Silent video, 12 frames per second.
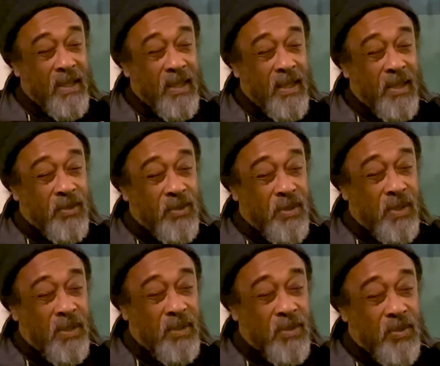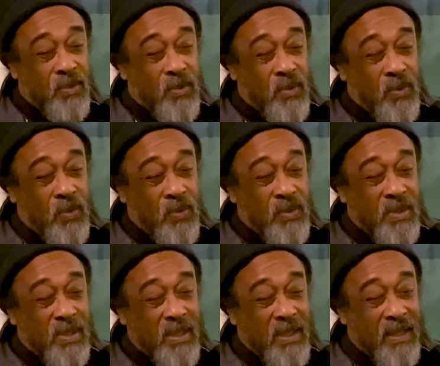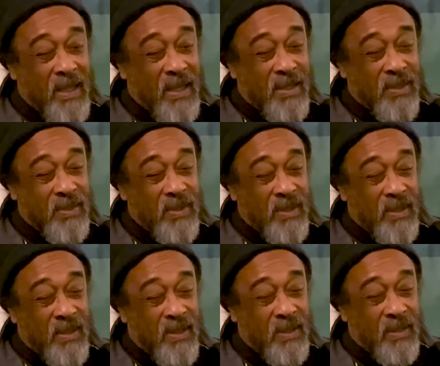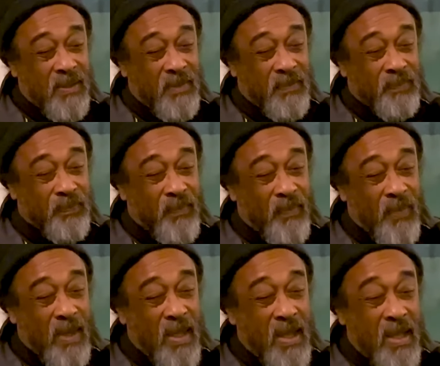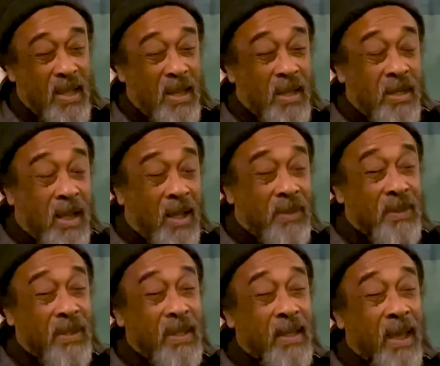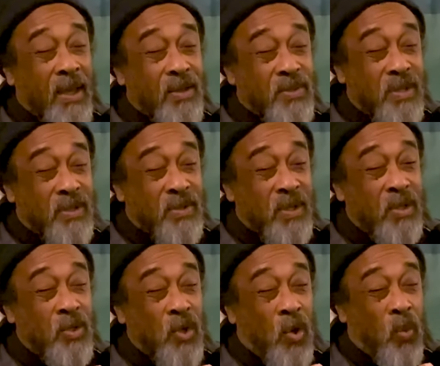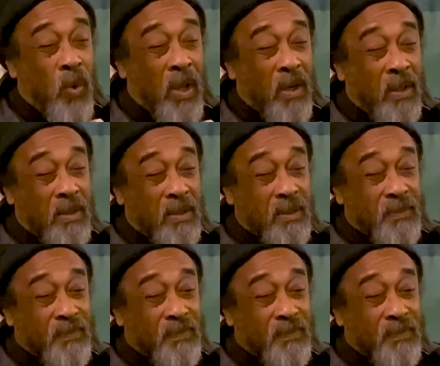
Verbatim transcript: is uh, to see that. Uh, Nothing exists in your world